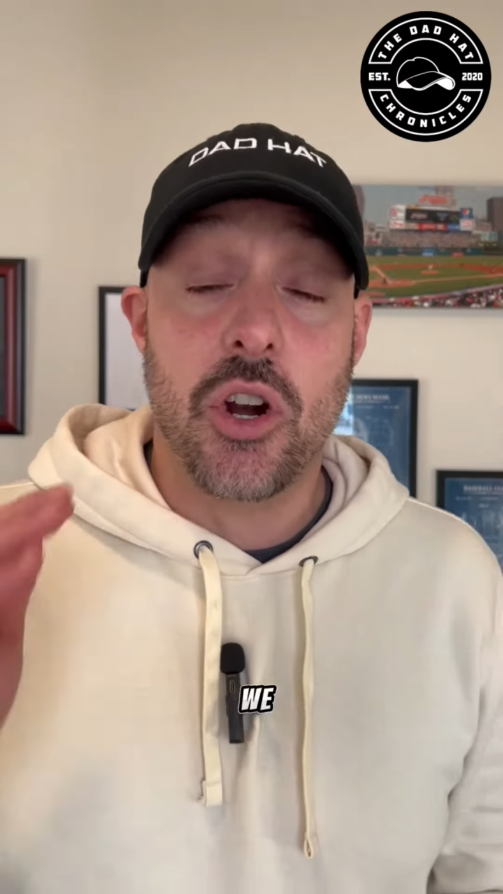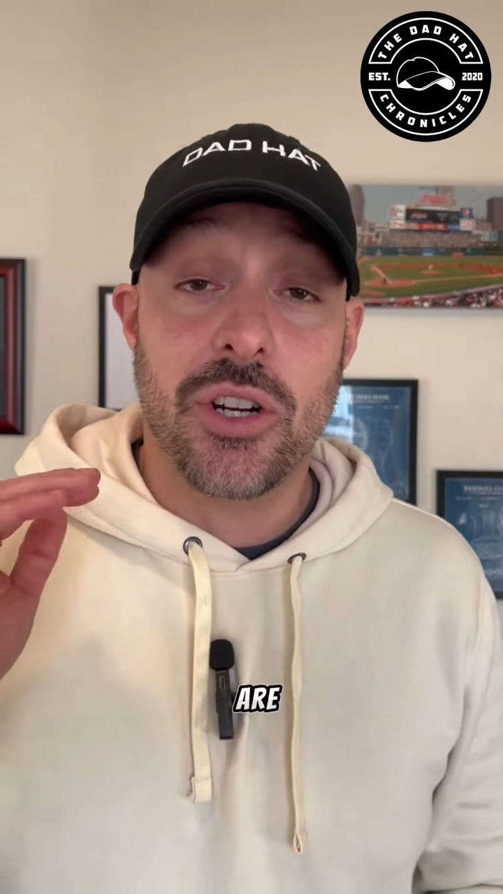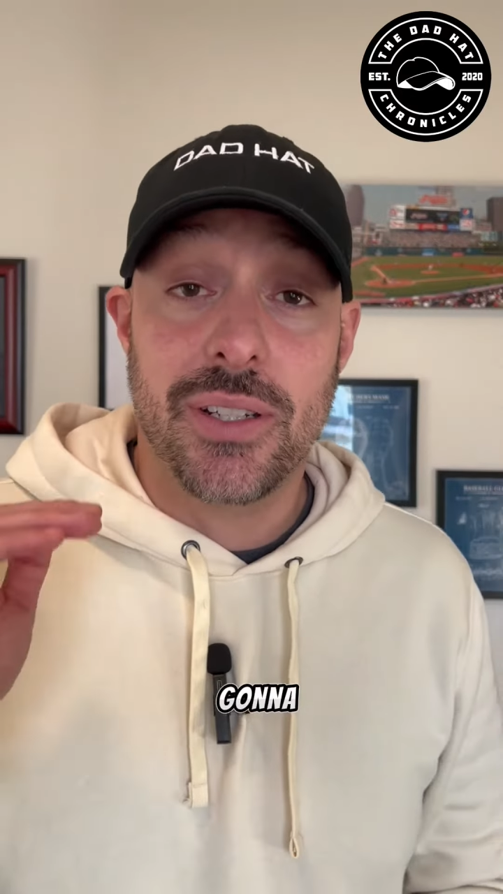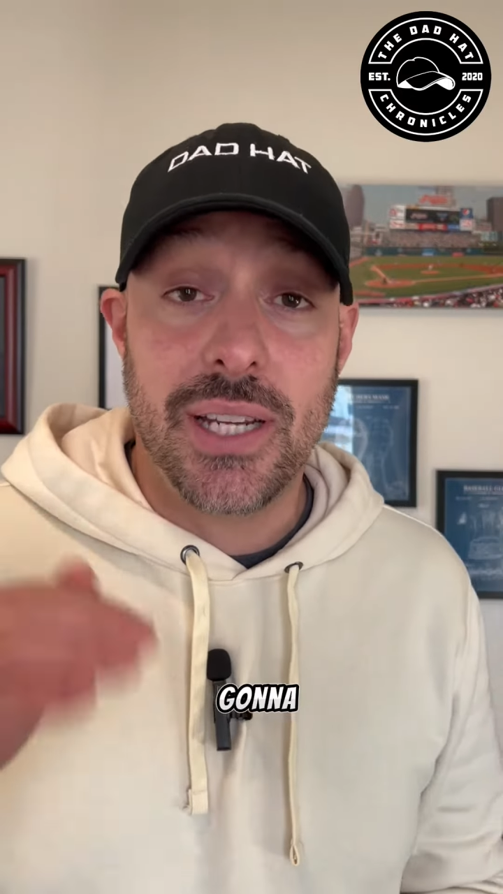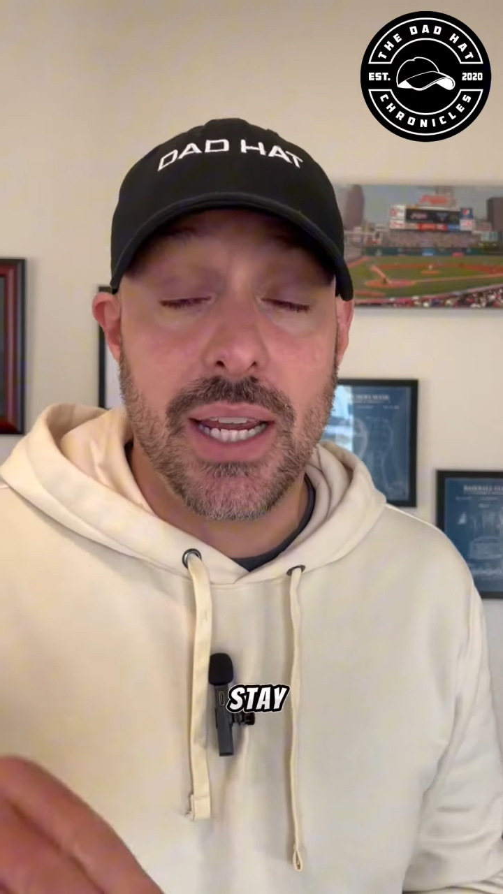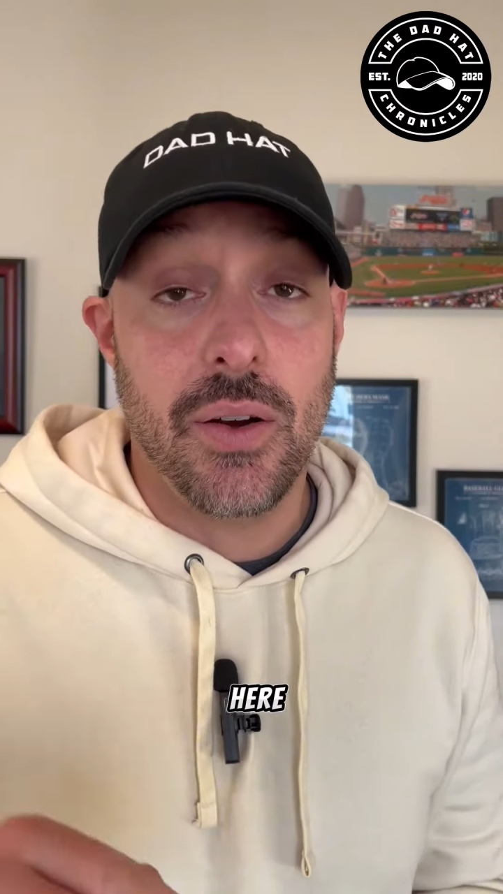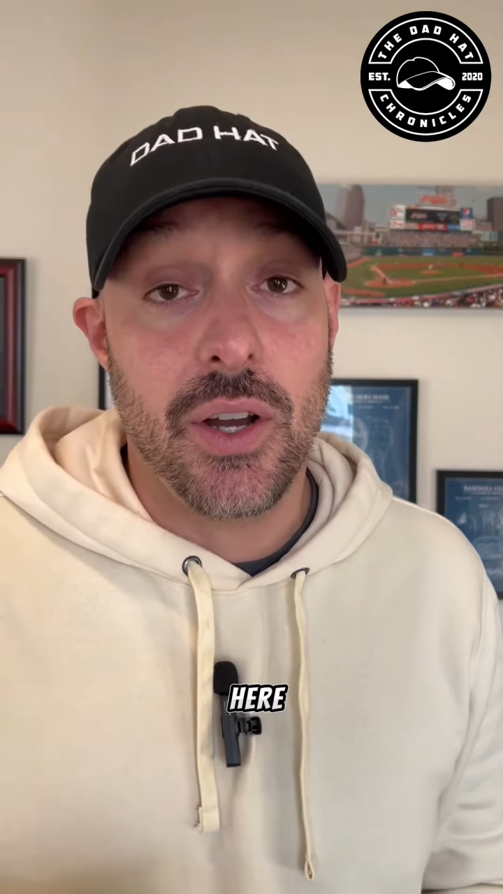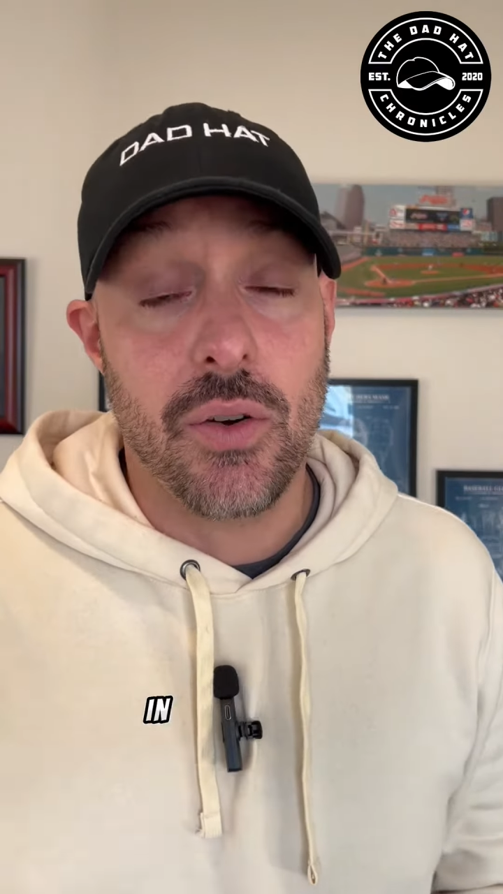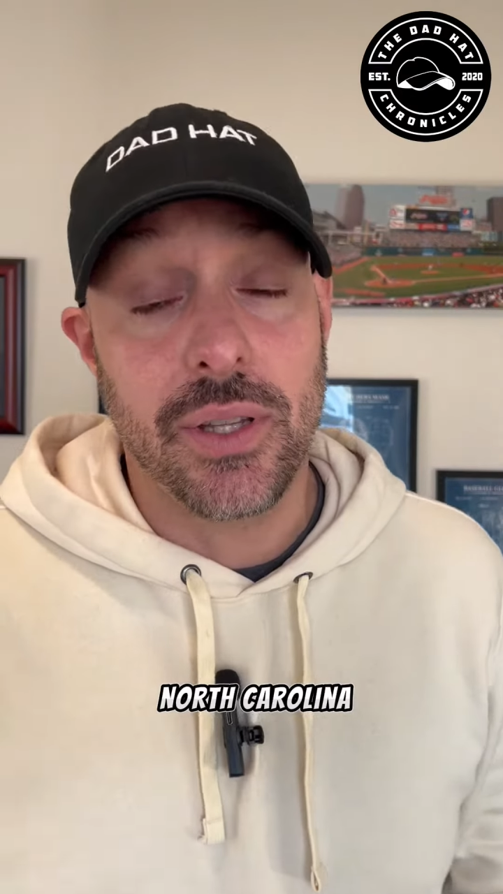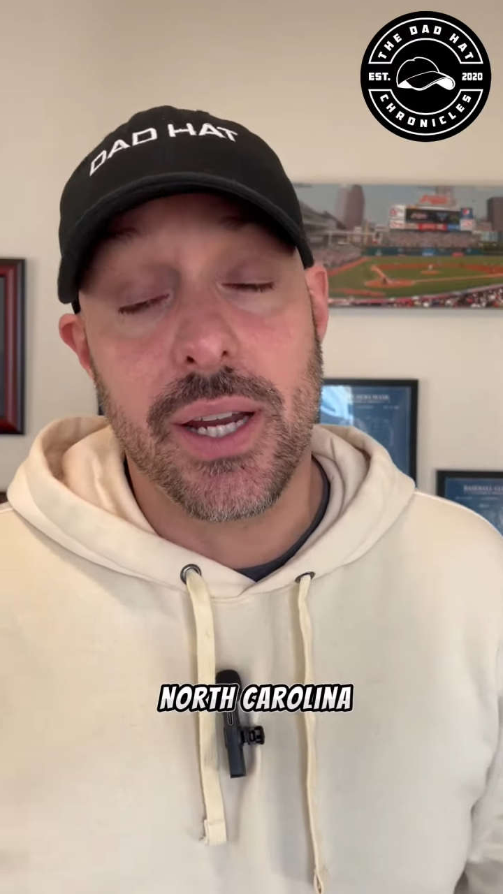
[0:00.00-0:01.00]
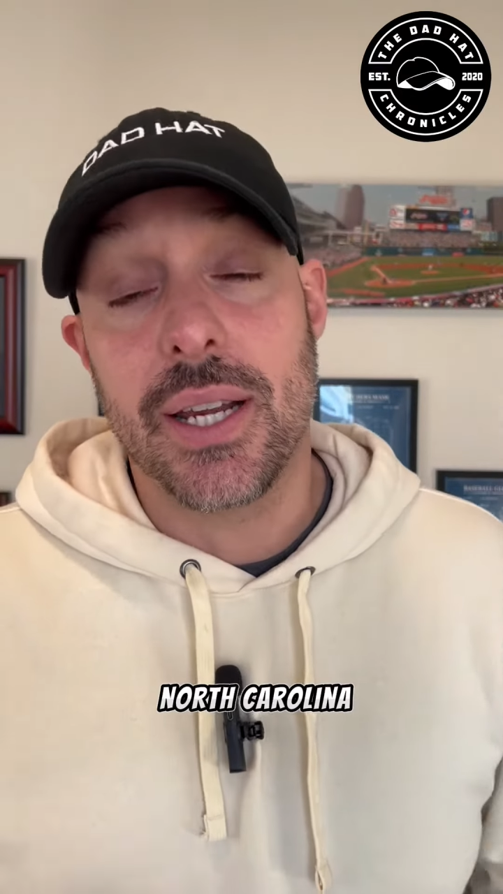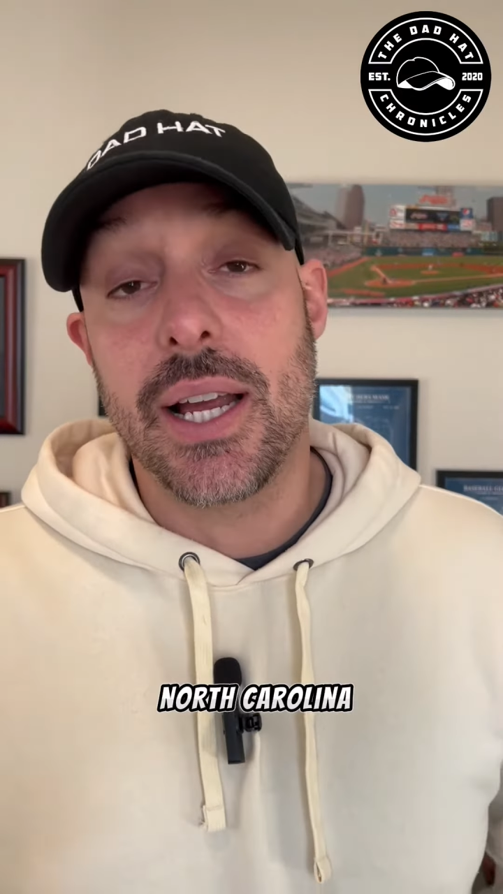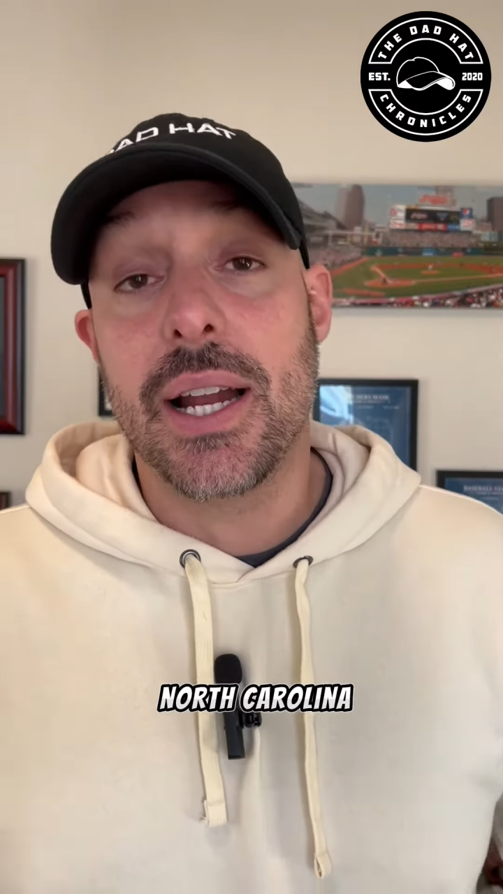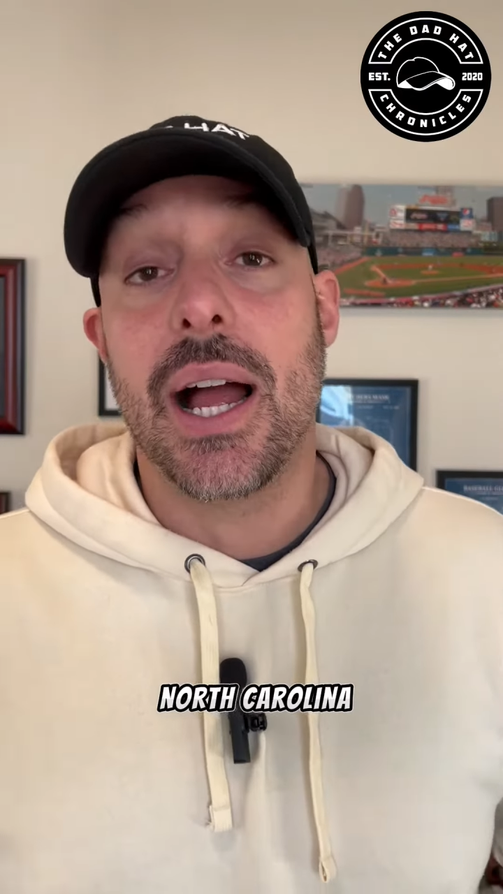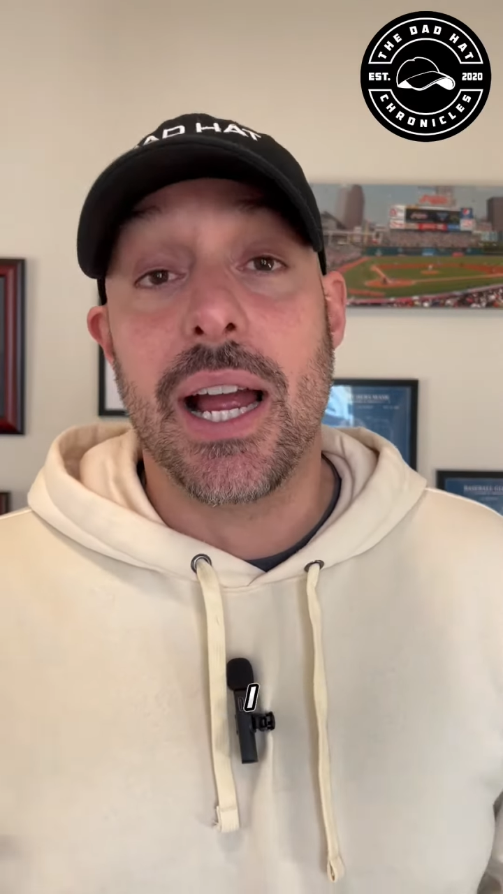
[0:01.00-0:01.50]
going to stay here in North Carolina.